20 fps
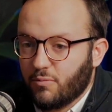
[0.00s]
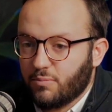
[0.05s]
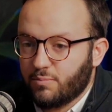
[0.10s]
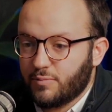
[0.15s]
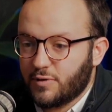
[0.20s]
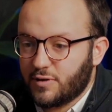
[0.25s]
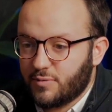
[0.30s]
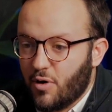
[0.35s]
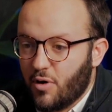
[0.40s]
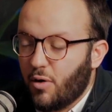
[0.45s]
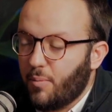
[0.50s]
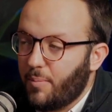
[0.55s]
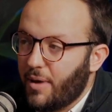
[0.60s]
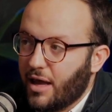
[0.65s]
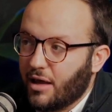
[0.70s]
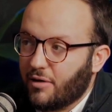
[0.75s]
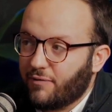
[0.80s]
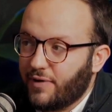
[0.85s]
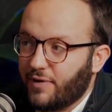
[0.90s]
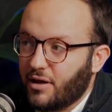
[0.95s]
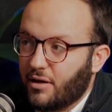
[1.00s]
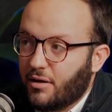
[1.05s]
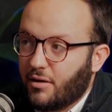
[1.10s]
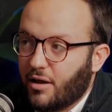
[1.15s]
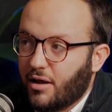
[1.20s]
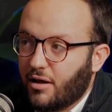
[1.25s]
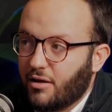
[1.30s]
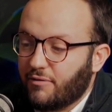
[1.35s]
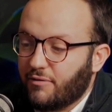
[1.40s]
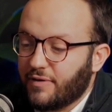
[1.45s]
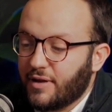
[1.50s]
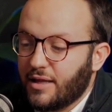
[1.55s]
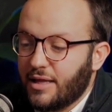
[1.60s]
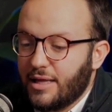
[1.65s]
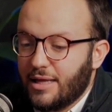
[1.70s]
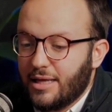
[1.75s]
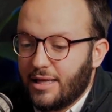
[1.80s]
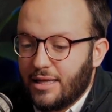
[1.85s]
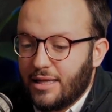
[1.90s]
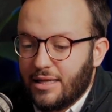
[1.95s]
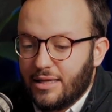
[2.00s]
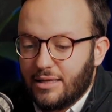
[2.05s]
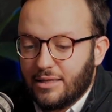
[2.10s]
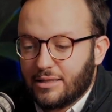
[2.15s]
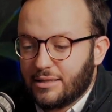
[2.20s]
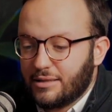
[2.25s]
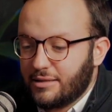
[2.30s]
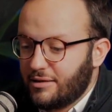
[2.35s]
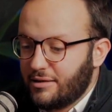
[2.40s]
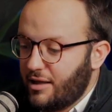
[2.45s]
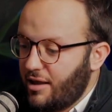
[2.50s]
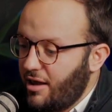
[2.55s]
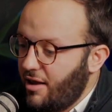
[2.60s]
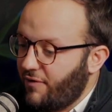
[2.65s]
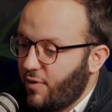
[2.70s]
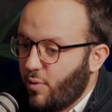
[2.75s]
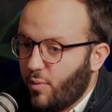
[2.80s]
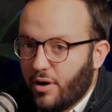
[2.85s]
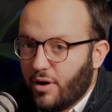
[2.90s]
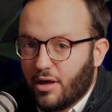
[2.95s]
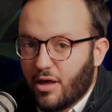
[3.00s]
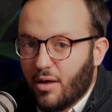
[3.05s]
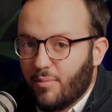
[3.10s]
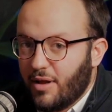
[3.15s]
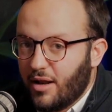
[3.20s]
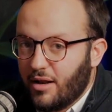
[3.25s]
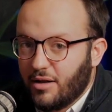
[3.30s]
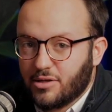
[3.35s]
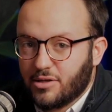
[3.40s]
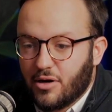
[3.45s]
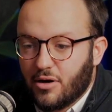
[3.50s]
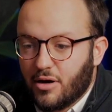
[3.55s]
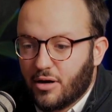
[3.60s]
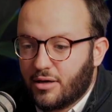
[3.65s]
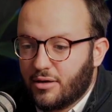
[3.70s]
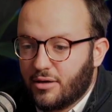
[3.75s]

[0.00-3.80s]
small bank feel of, if you want to come in and talk,